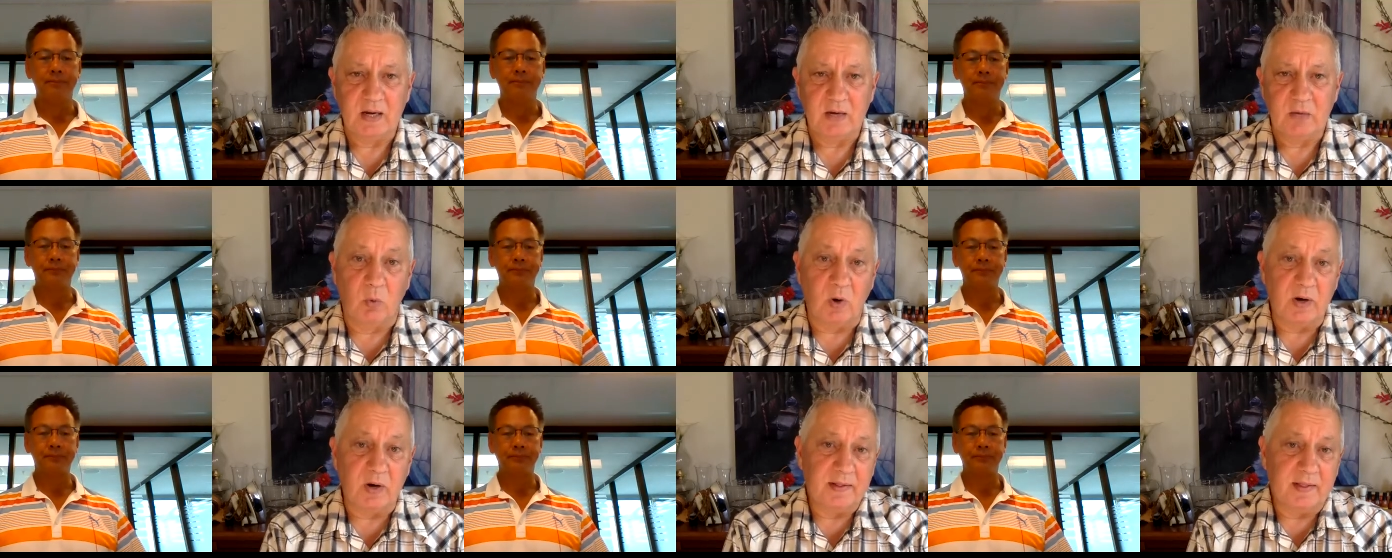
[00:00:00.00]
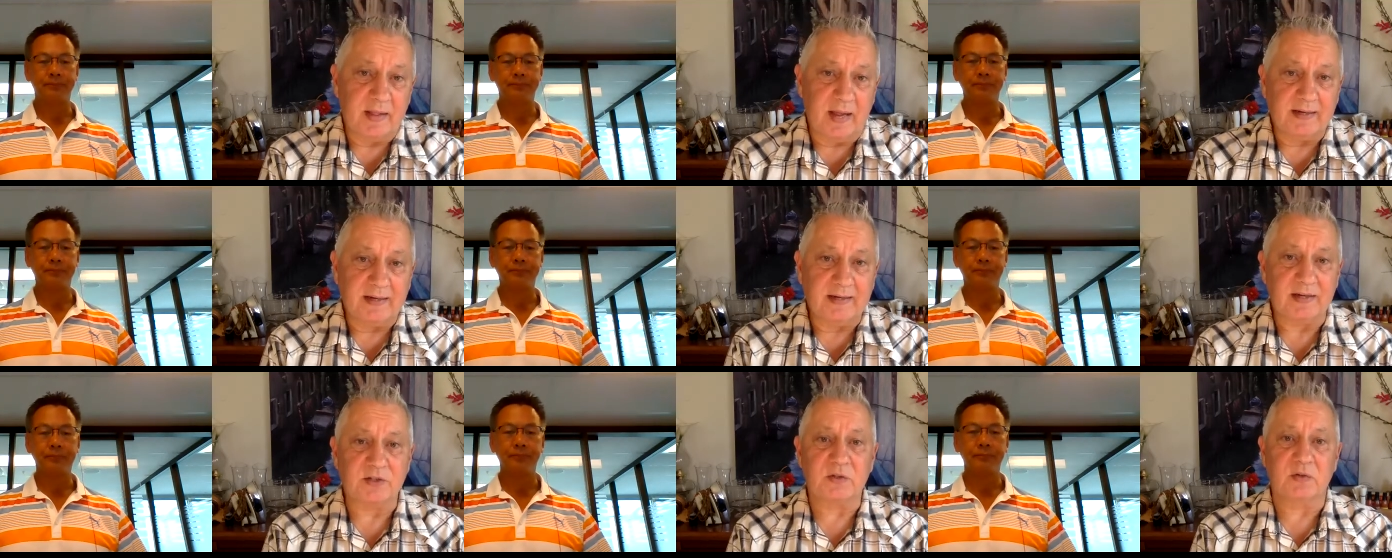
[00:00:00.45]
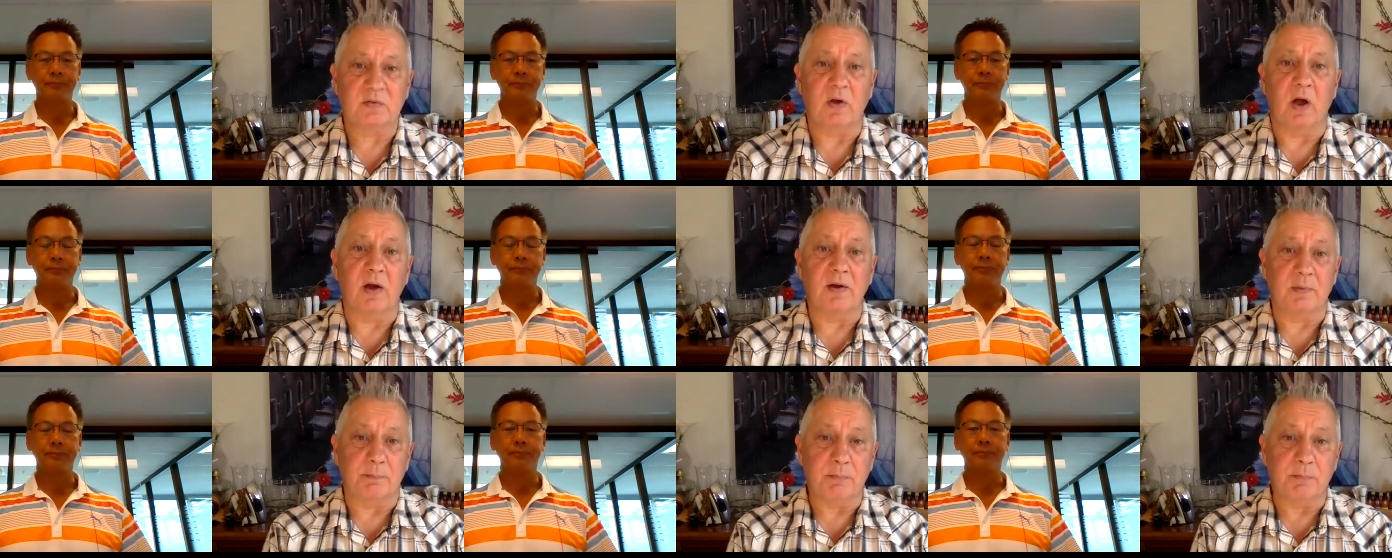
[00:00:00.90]
Speaker 1: one of, I guess,
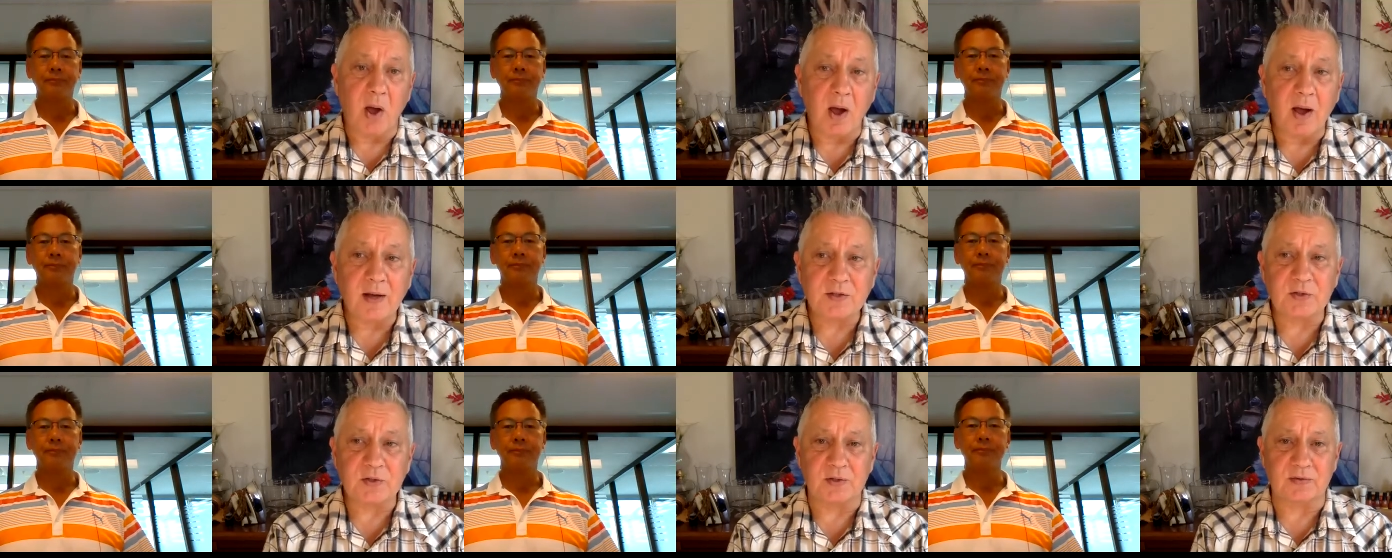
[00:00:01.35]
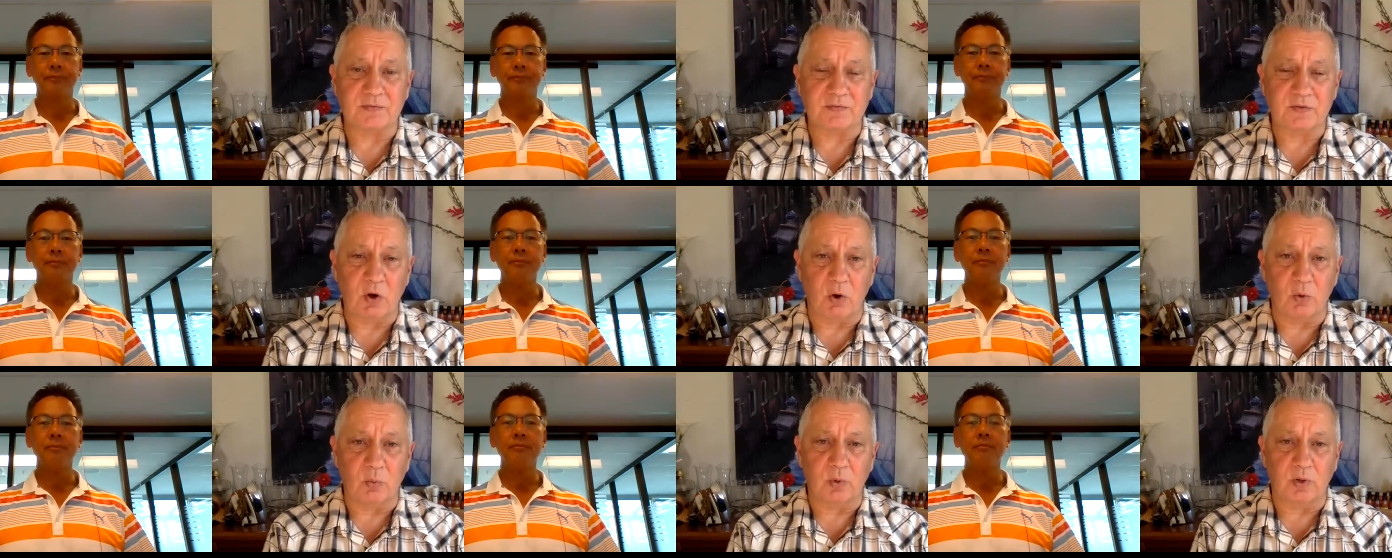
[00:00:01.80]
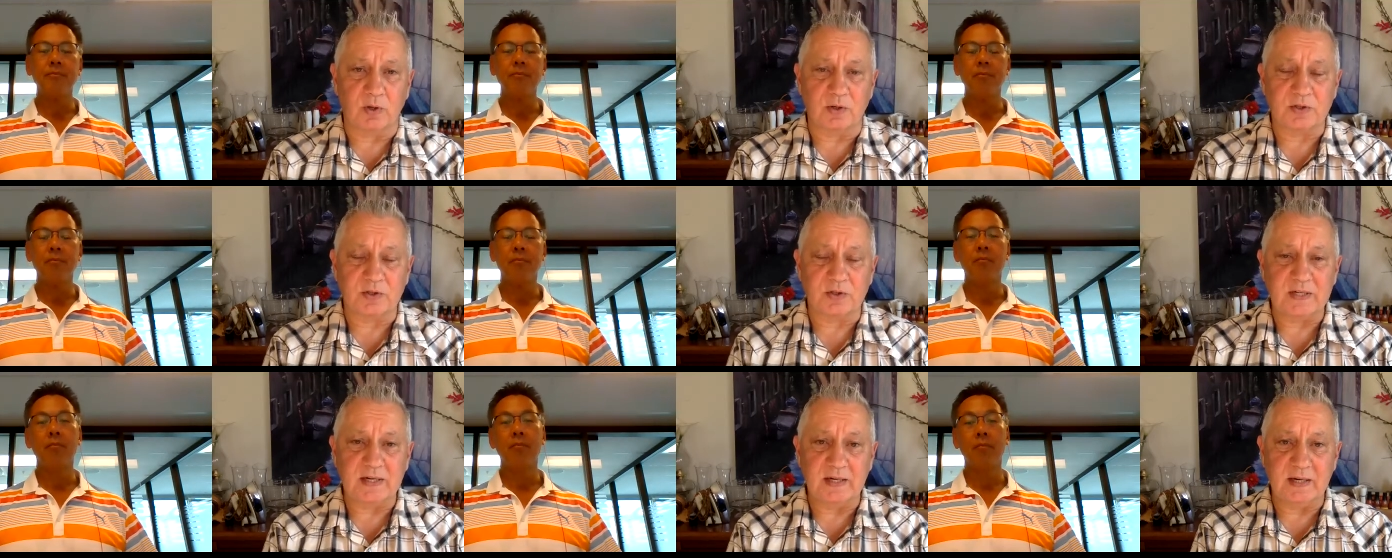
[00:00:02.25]
on a positive note, we're
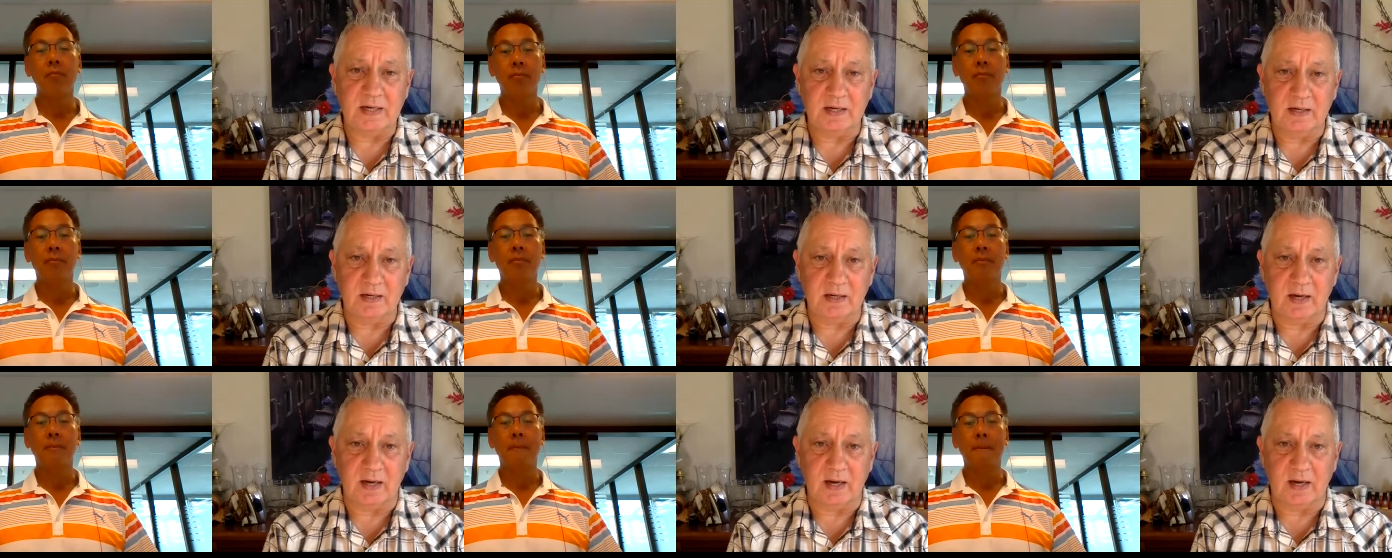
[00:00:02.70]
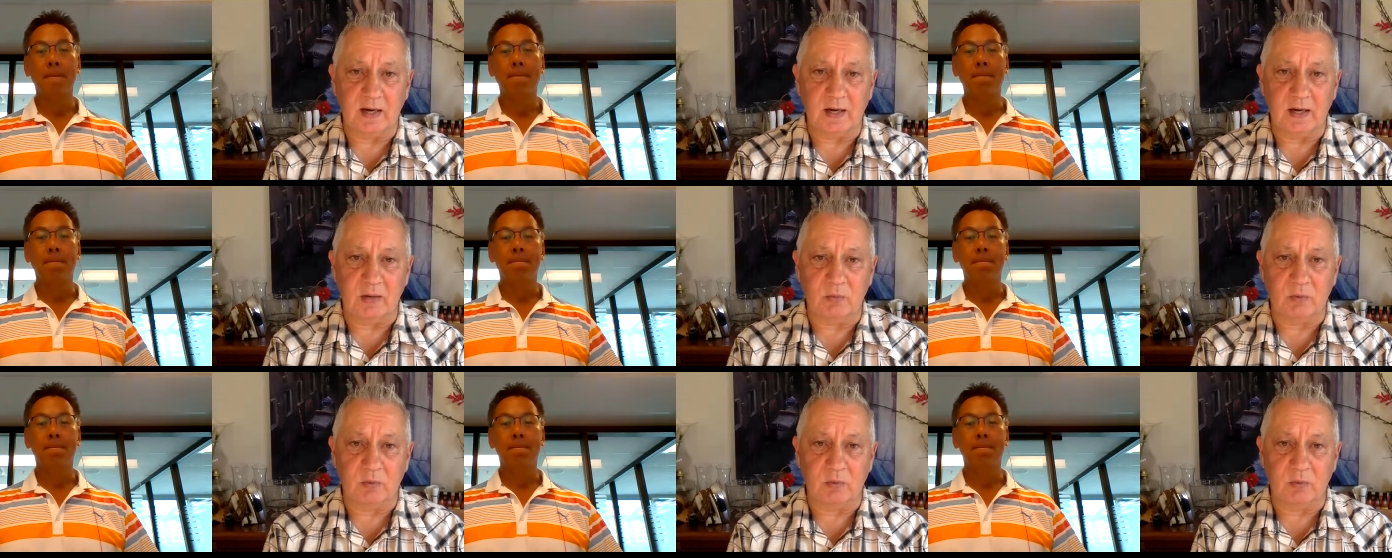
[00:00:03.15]
seeing uh,